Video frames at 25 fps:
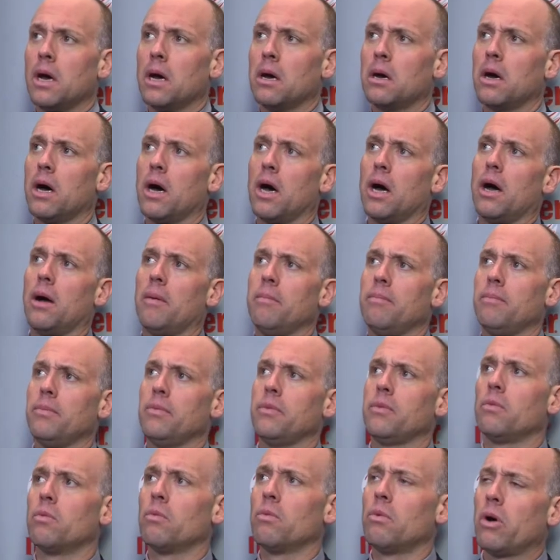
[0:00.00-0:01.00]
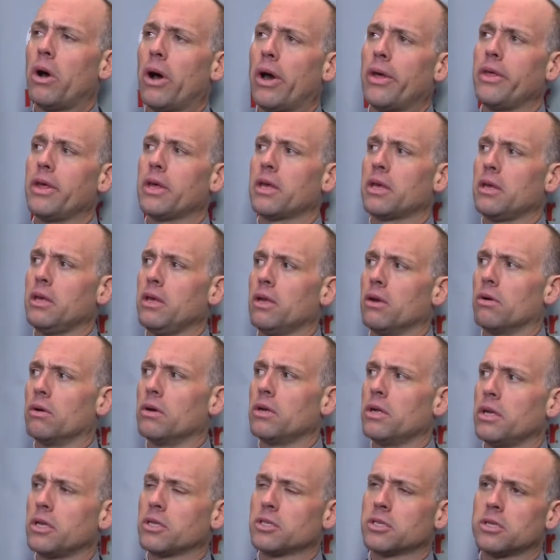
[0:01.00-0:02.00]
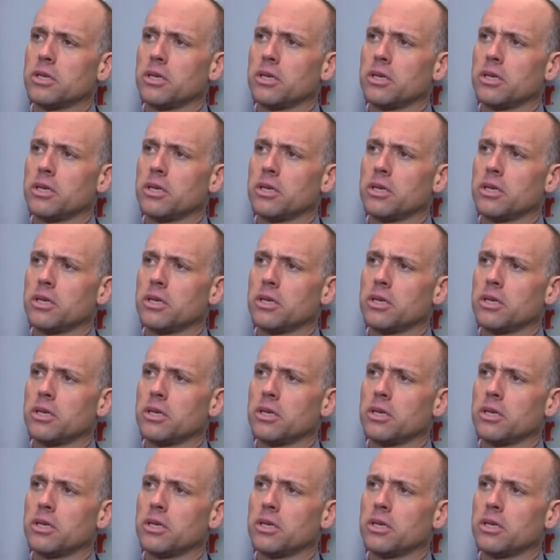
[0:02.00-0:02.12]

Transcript: Well, I think, you know, it